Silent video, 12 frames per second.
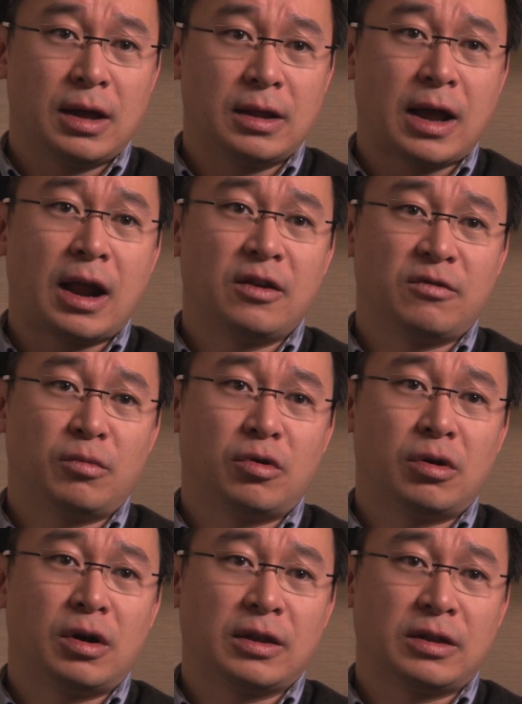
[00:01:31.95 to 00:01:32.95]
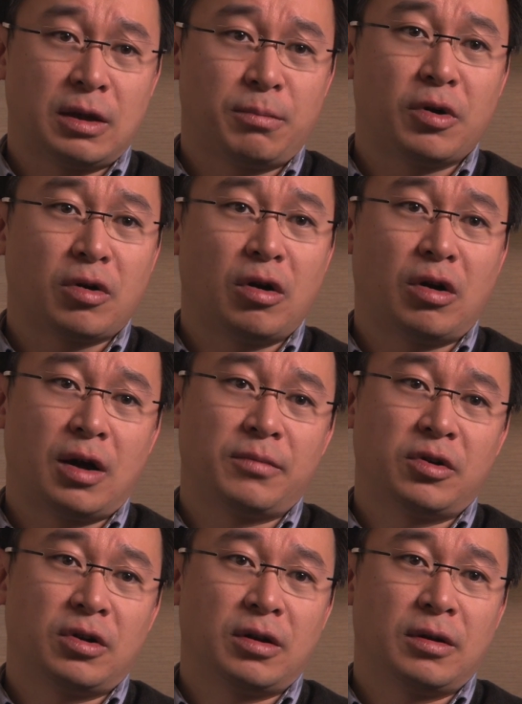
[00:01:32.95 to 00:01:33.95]
And that is more typical
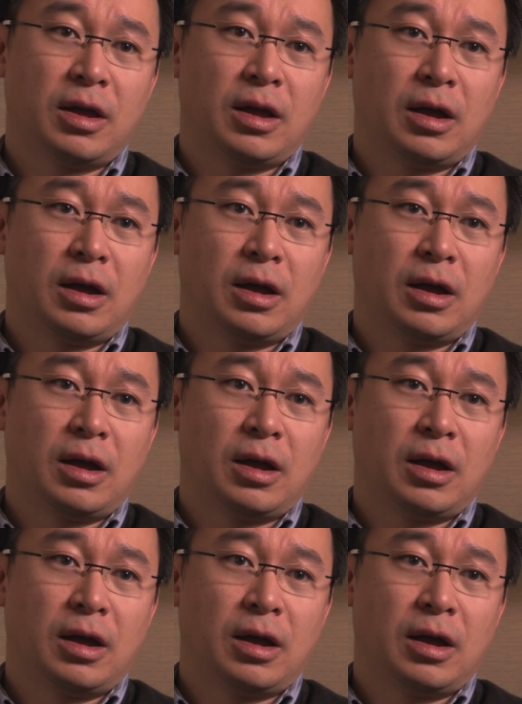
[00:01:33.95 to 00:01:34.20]
of, the,